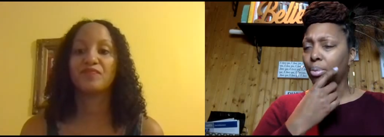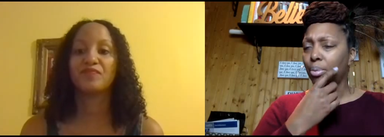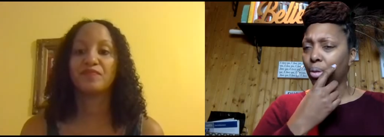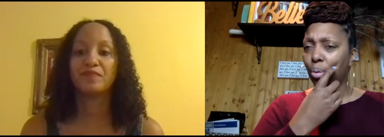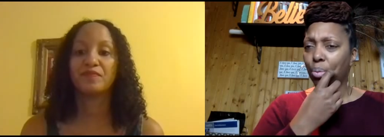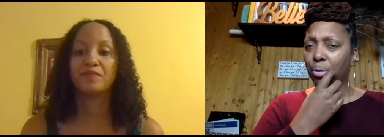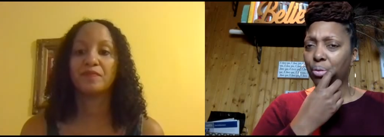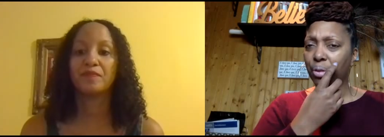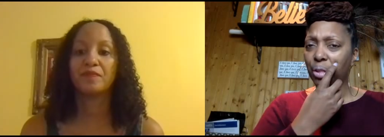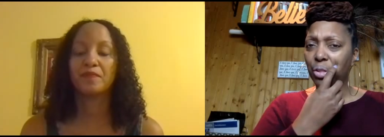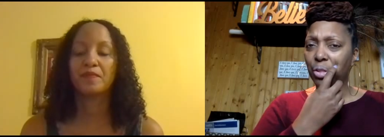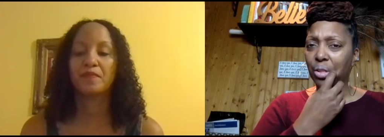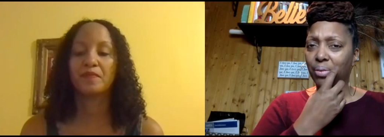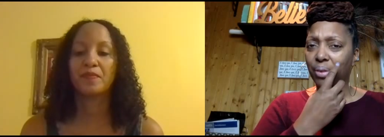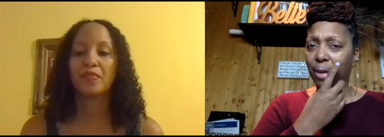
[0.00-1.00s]
Speaker 1: you know we're creatures
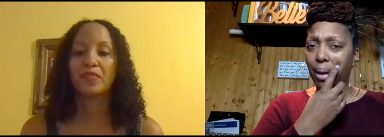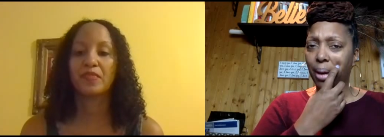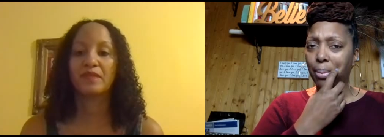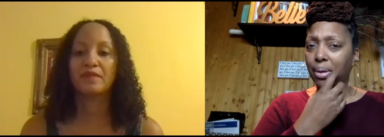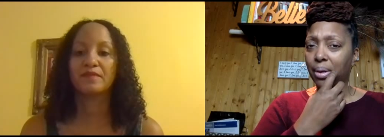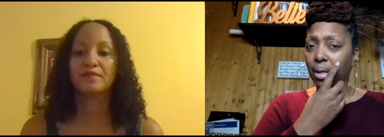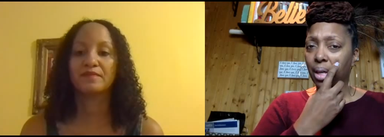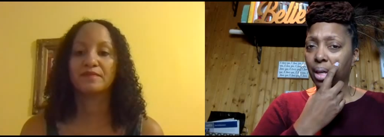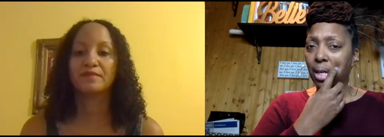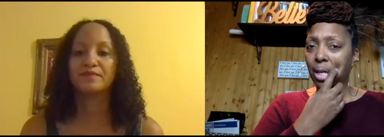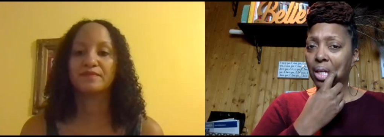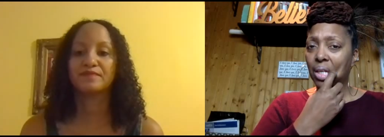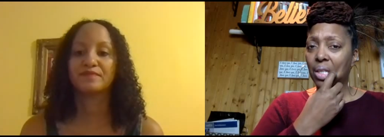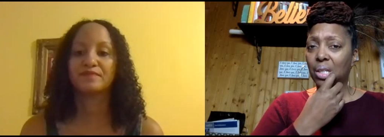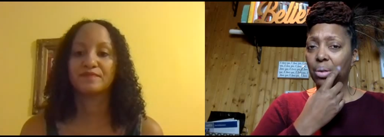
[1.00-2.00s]
of habit,
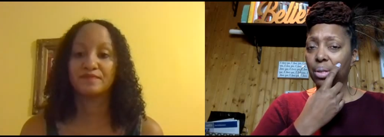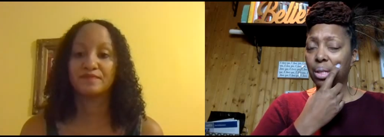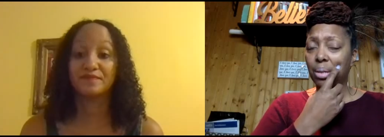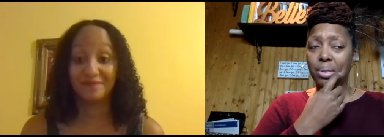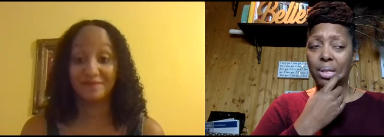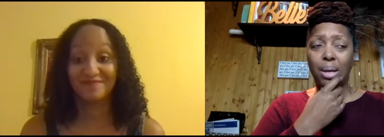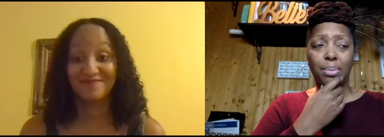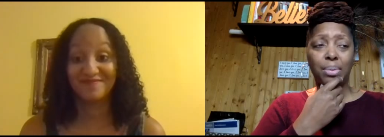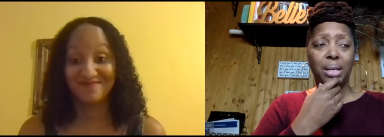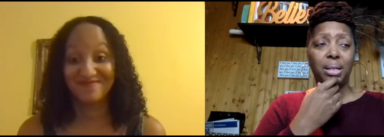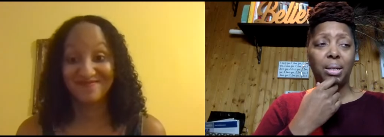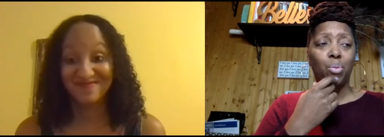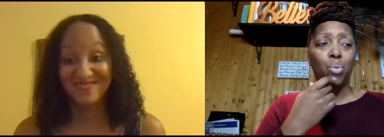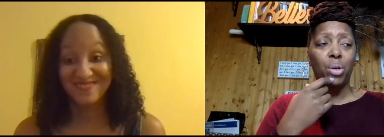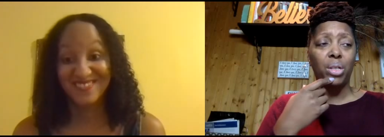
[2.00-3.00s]
so sometimes I didn't
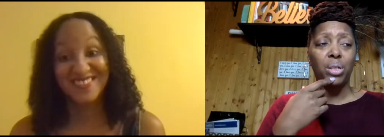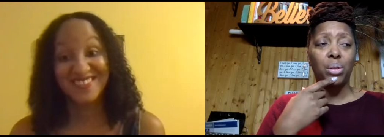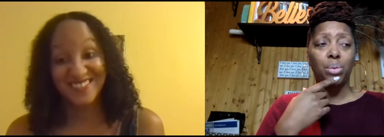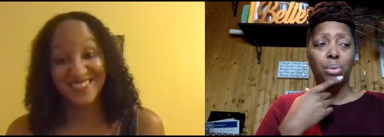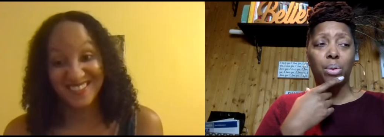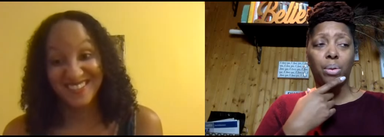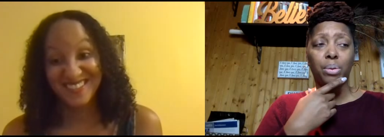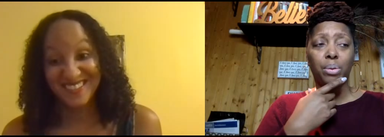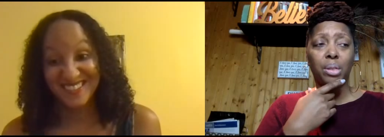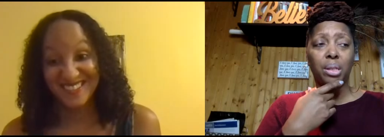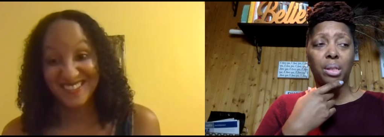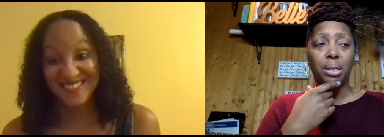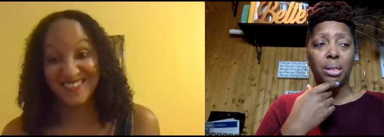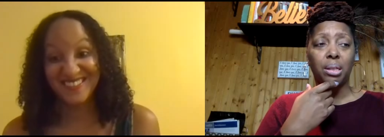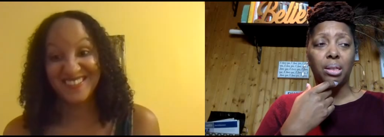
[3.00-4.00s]
want to do those
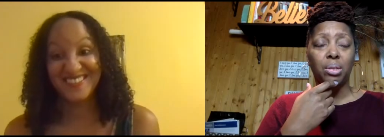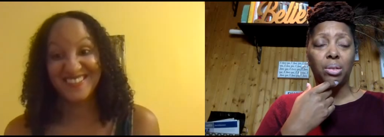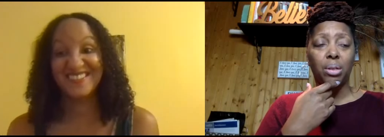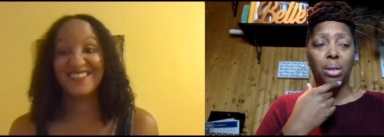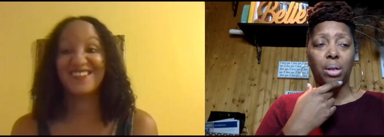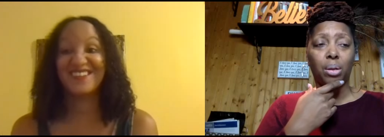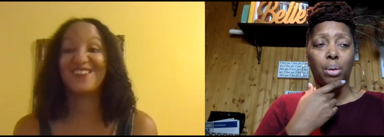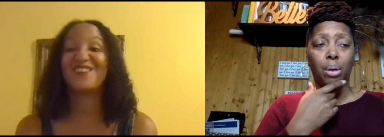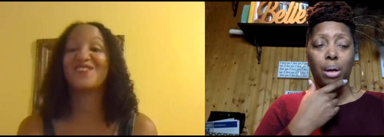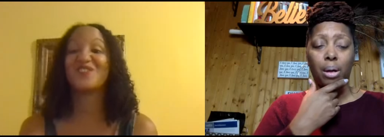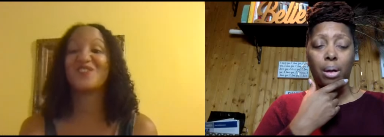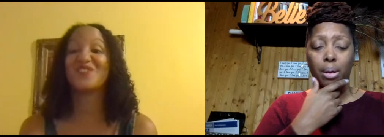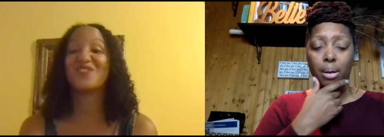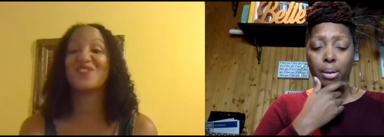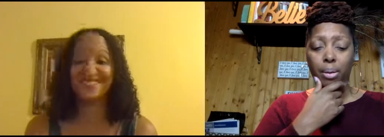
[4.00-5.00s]
things, you know. of
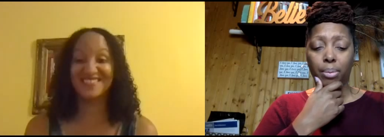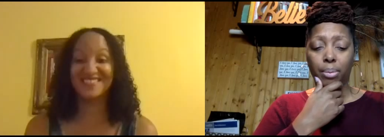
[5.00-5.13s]
course.